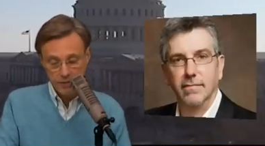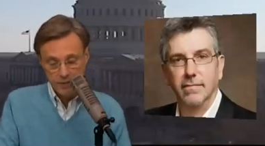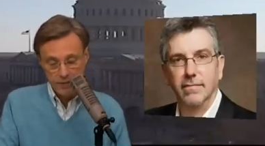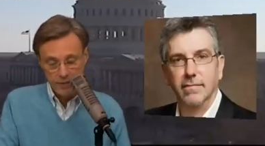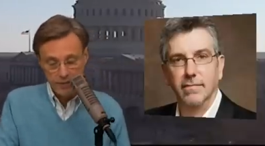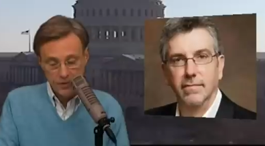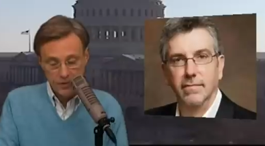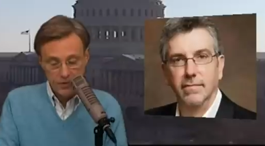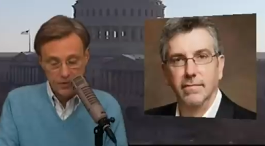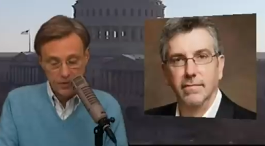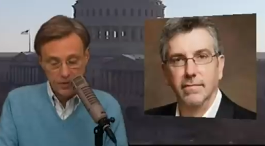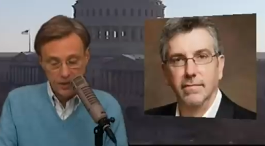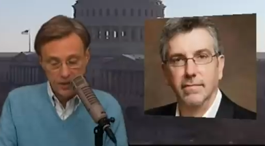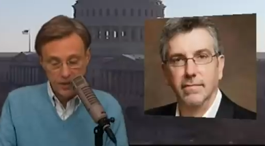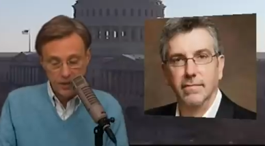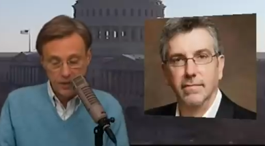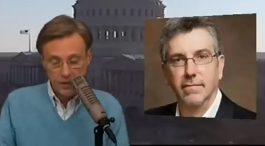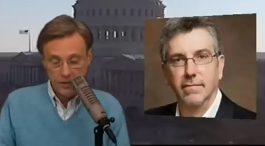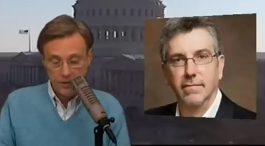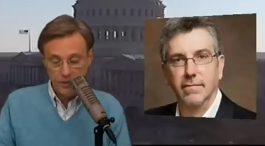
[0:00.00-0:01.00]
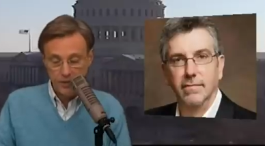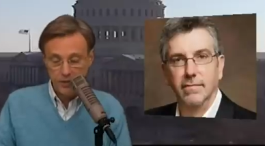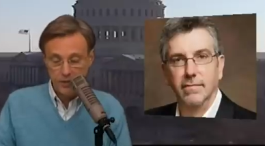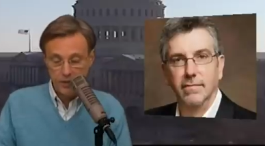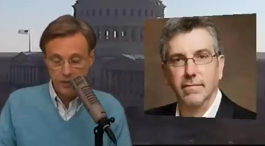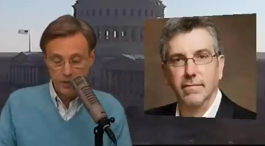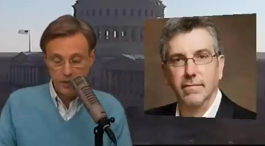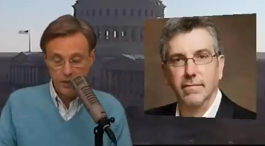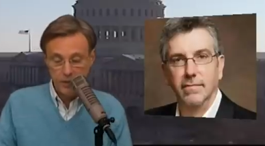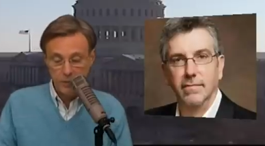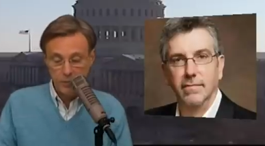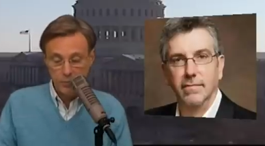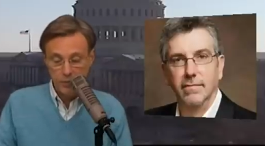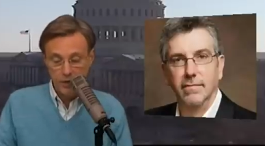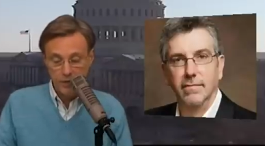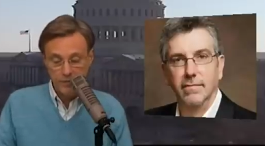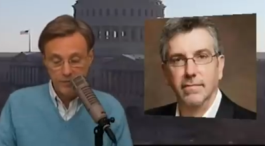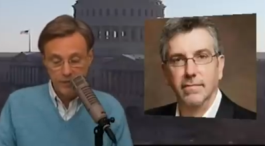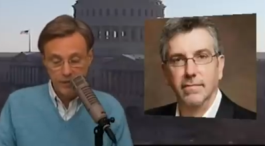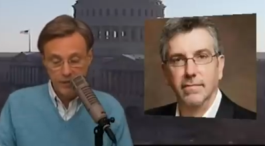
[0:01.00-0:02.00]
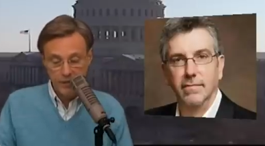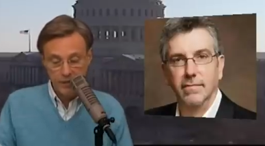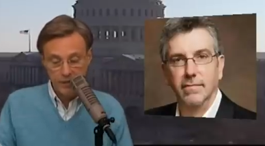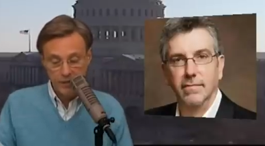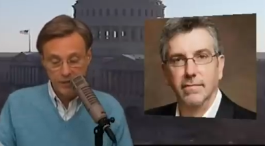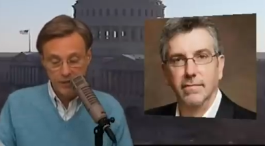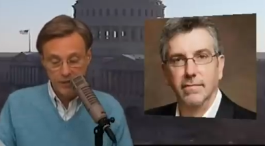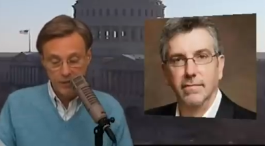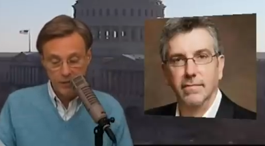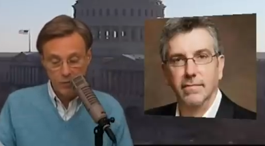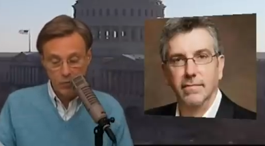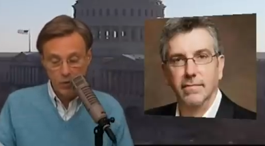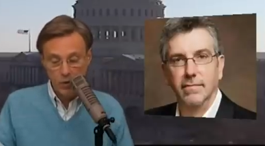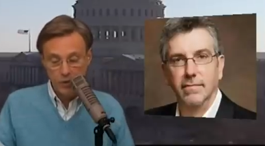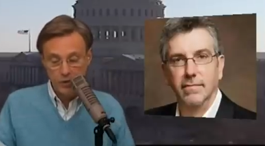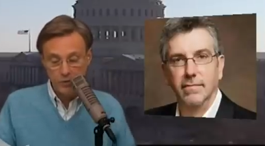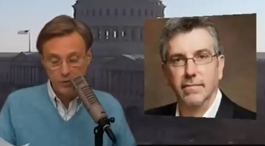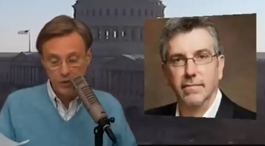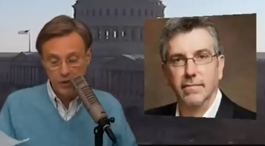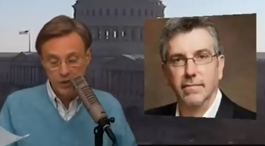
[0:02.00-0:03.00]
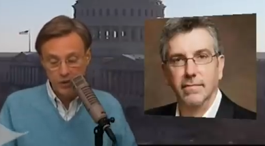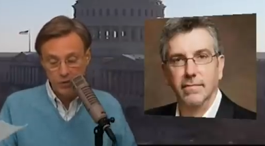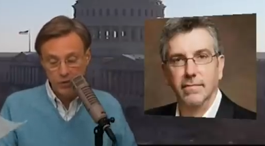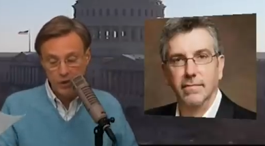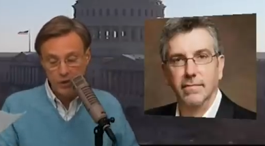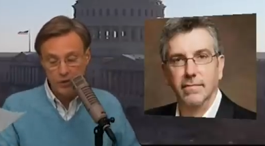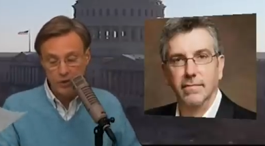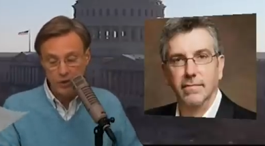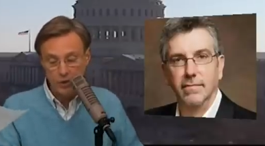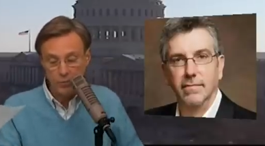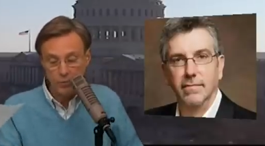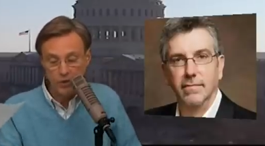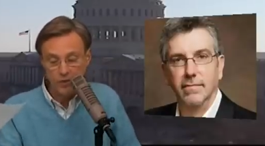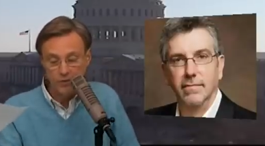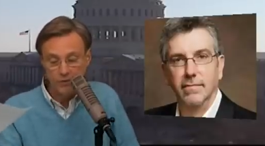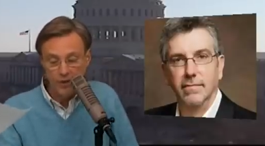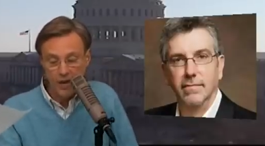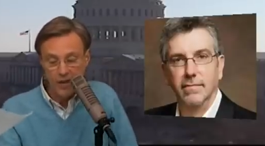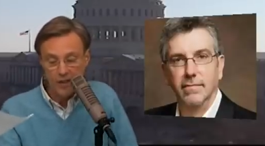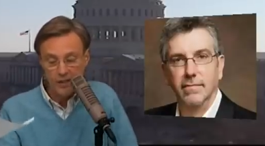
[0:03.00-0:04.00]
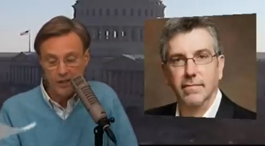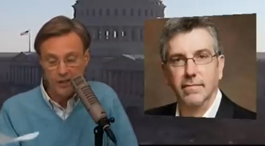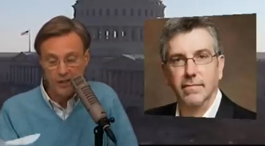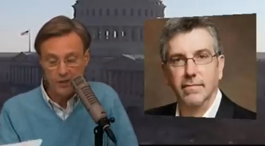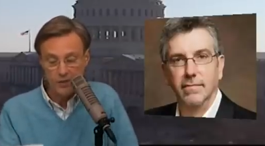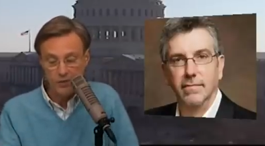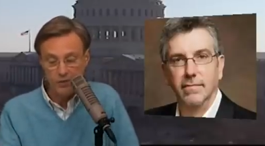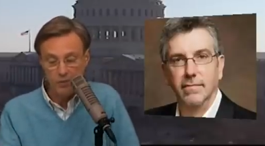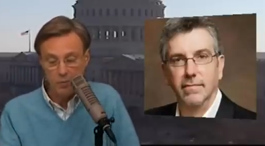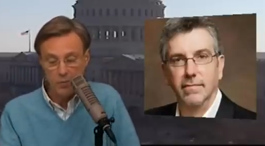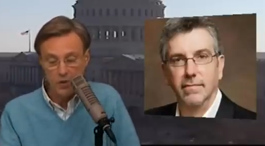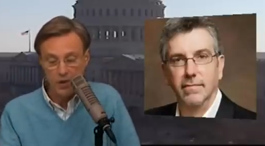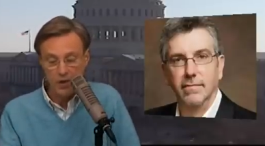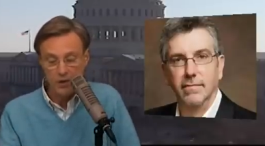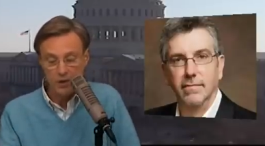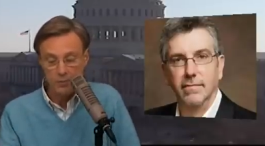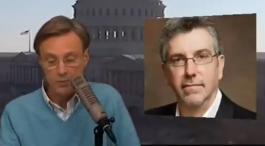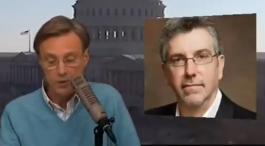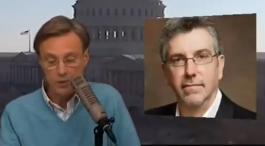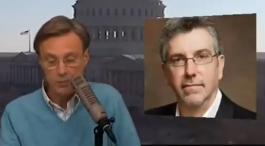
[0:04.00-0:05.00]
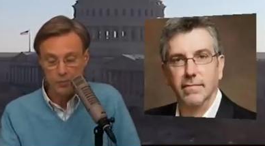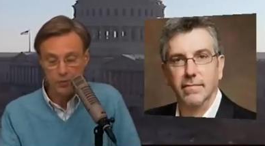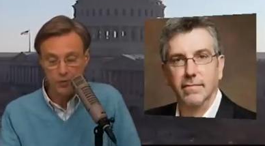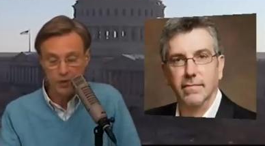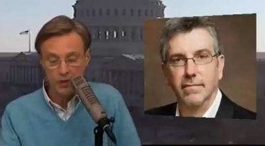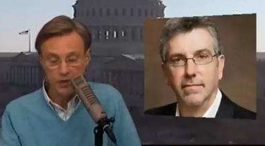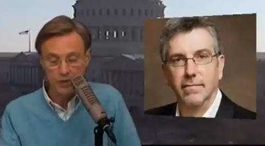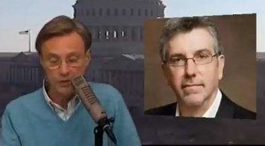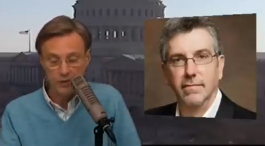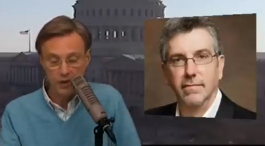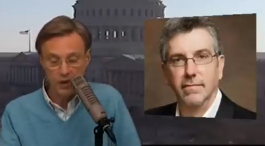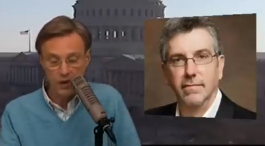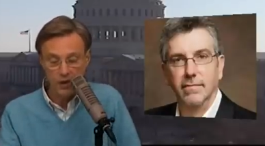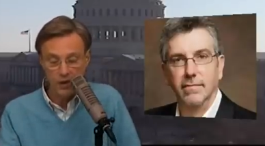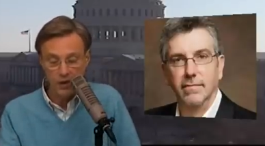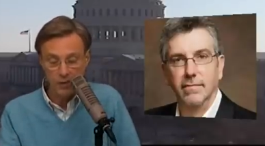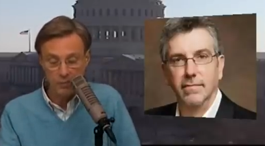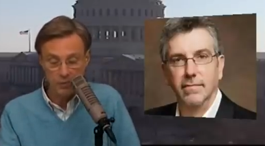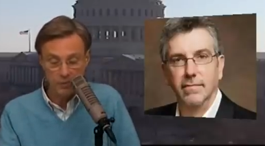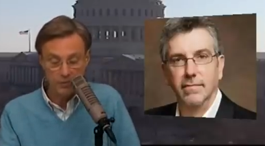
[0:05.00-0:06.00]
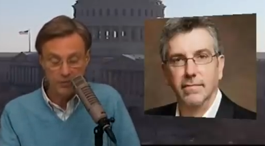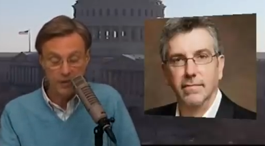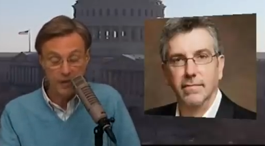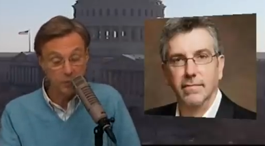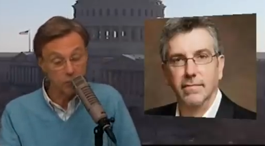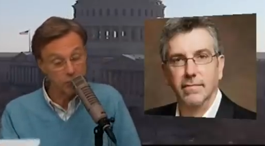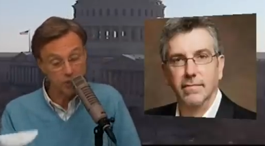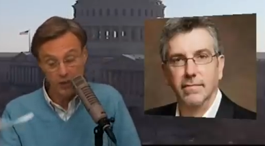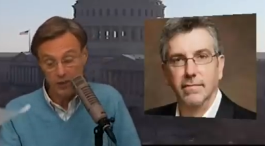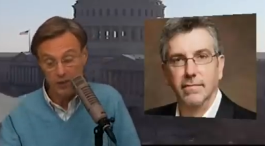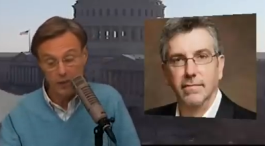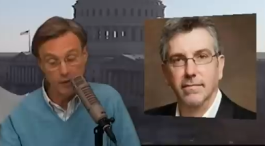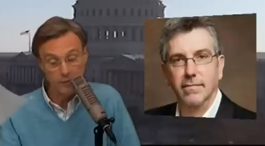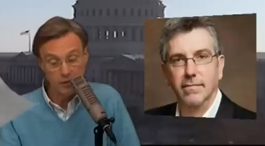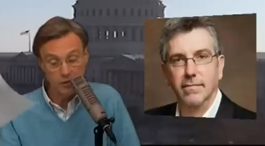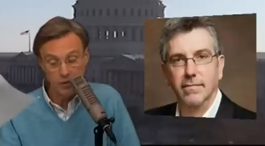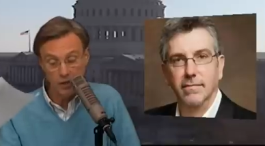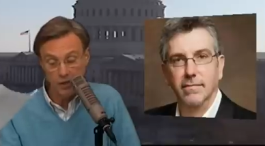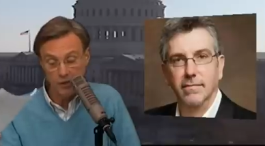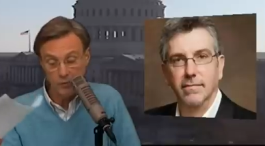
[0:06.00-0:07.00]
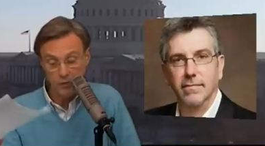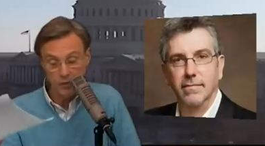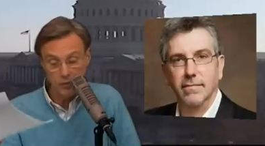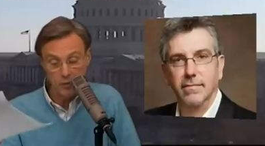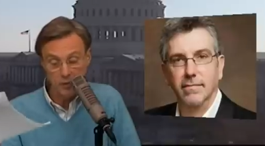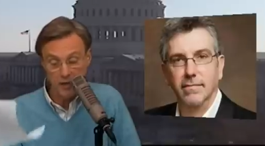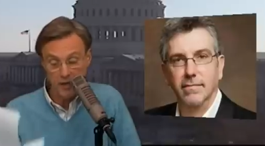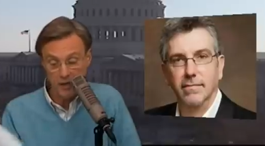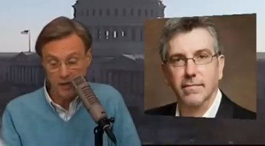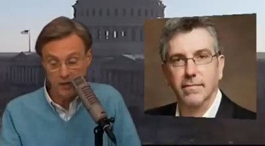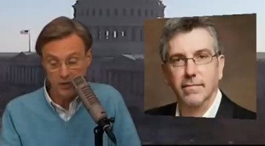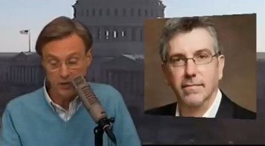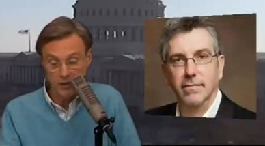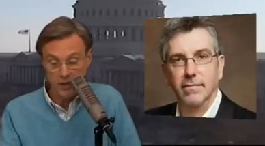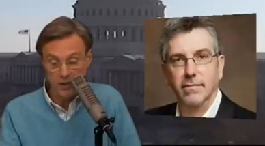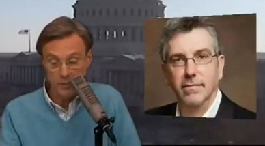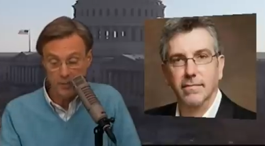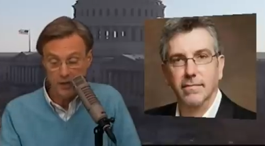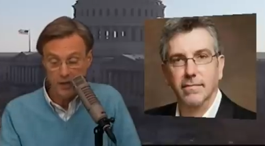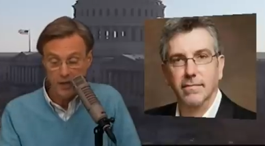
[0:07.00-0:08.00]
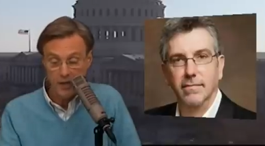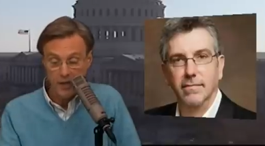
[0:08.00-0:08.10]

Speaker 1: is titled "The Wars of Reconstruction: The Brief Violent History of America's Most Progressive Era," and which I'd love to talk with you about another time.